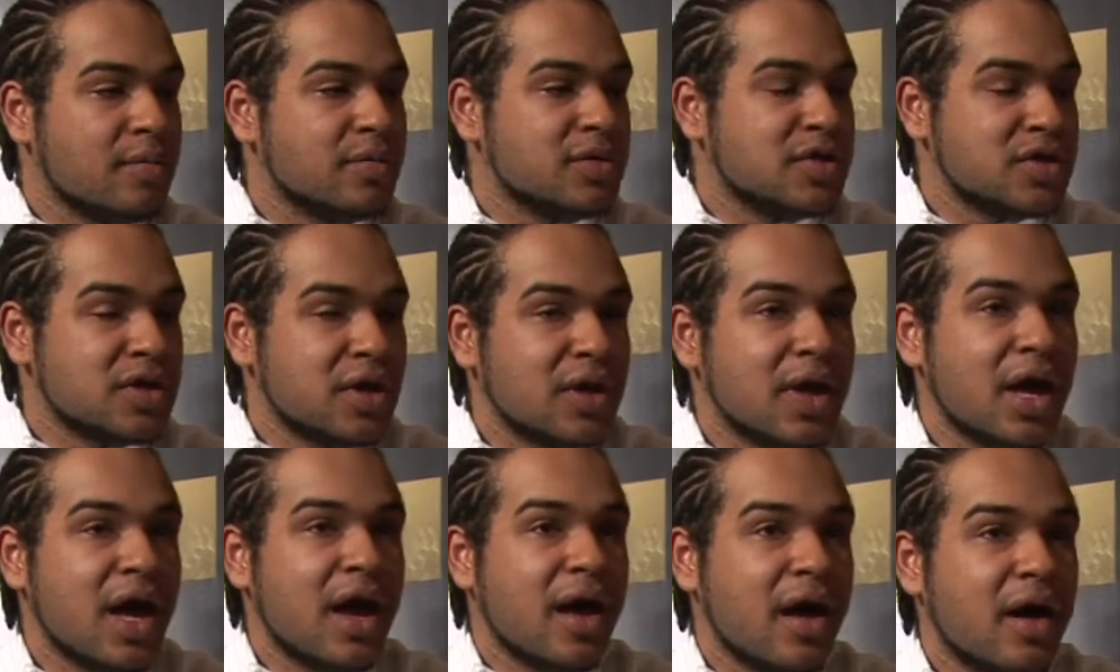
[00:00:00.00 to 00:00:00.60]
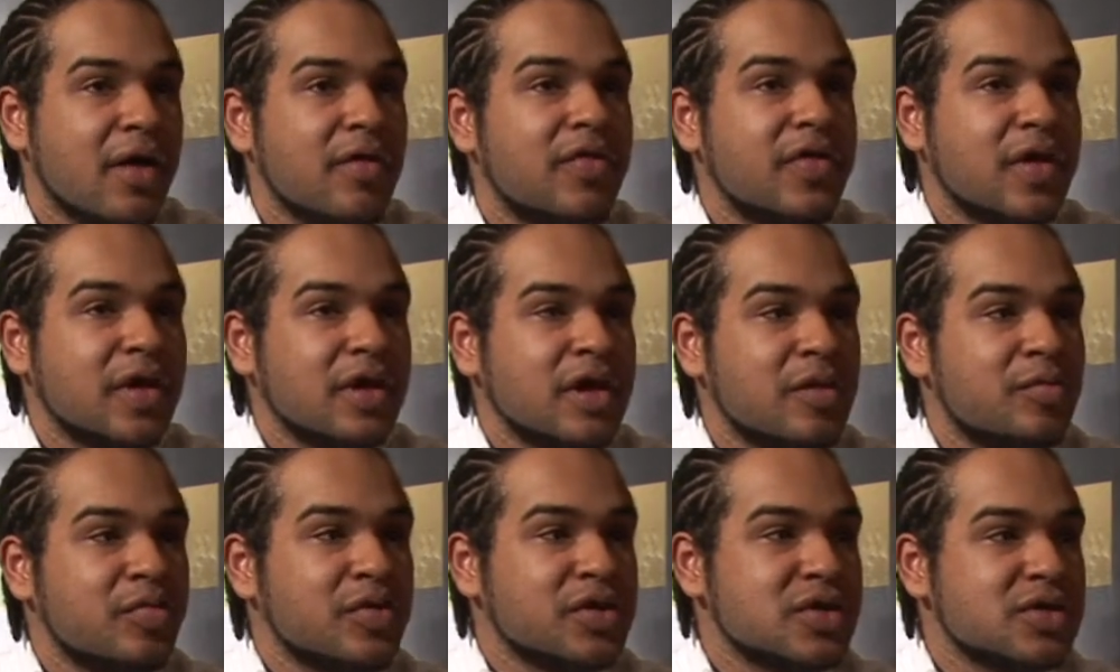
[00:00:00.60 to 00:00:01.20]
So I
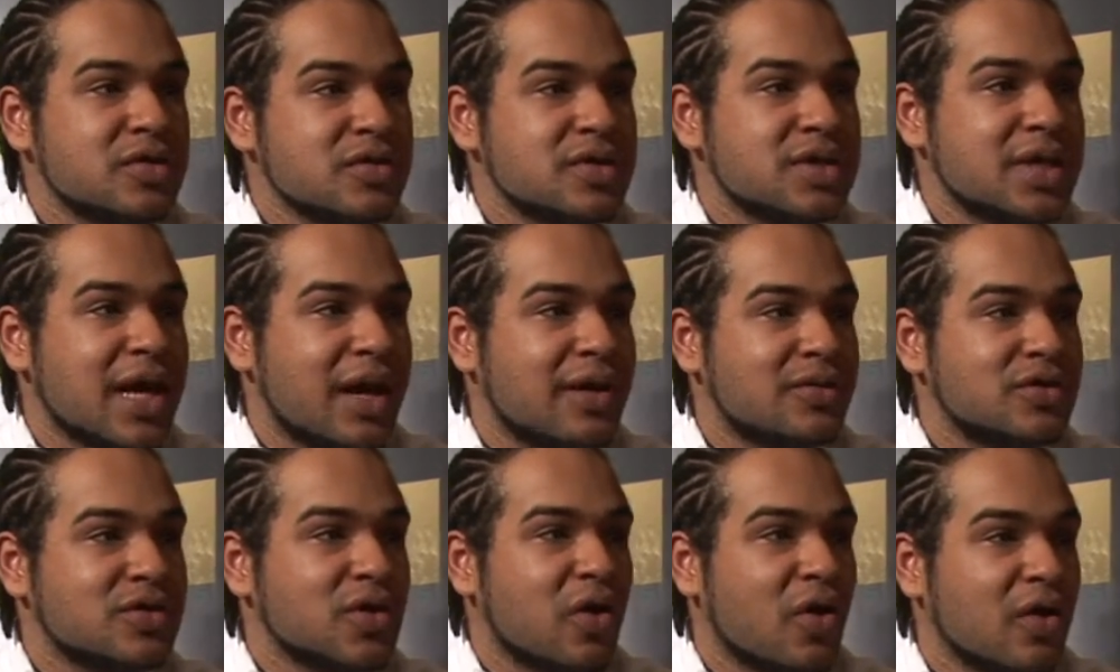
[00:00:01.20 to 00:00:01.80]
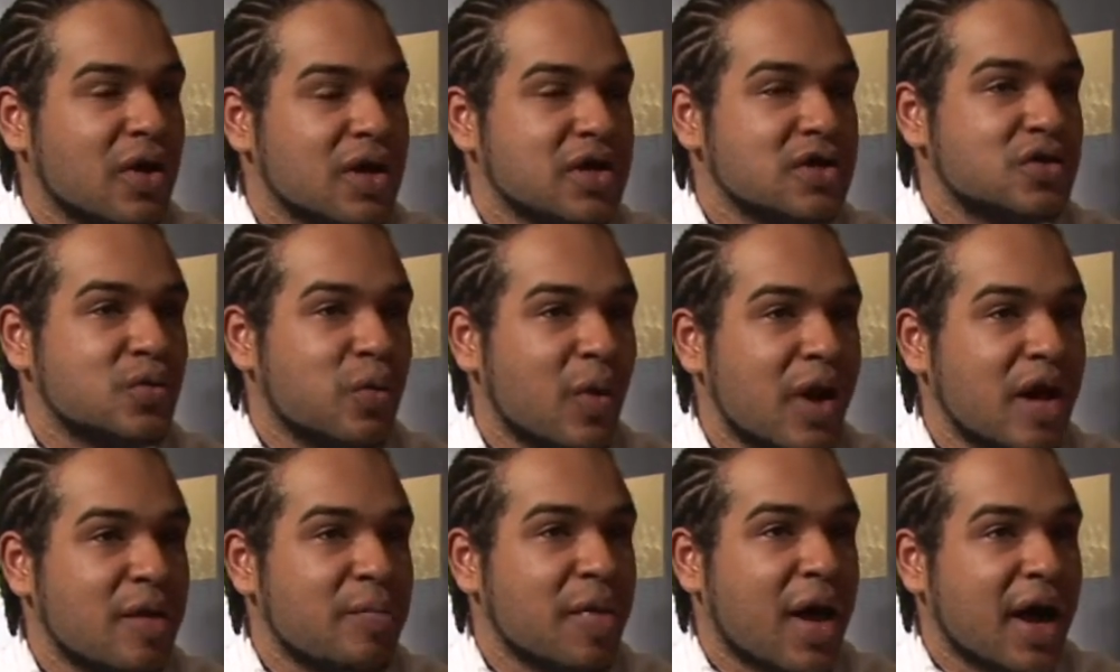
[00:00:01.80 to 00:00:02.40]
think the Bristol sound's on its
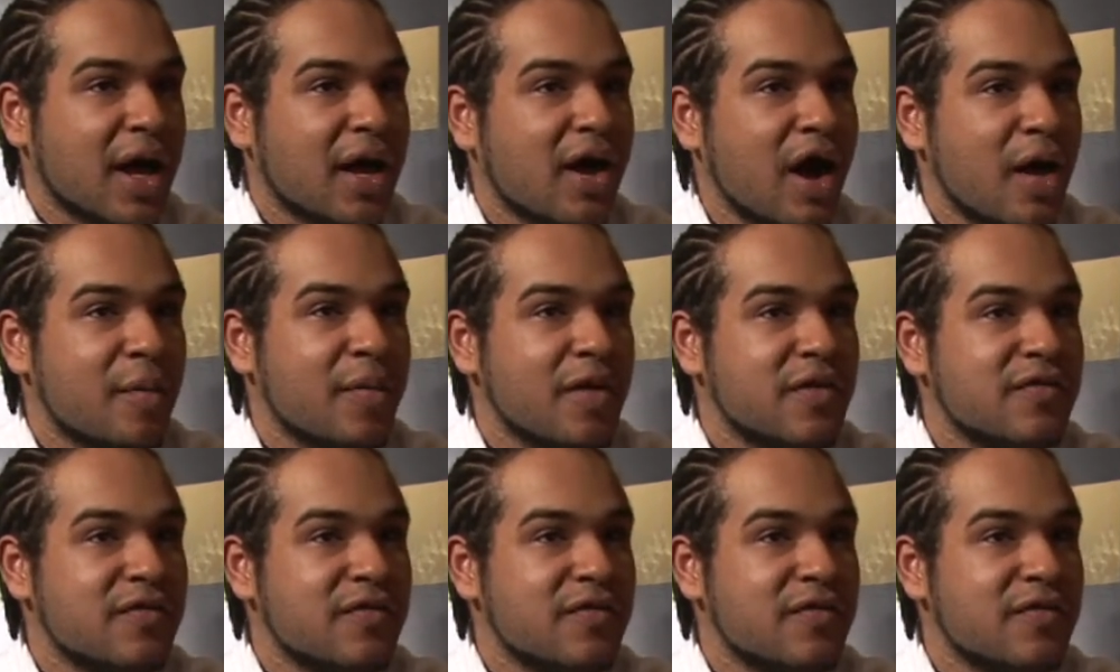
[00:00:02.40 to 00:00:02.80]
way back up.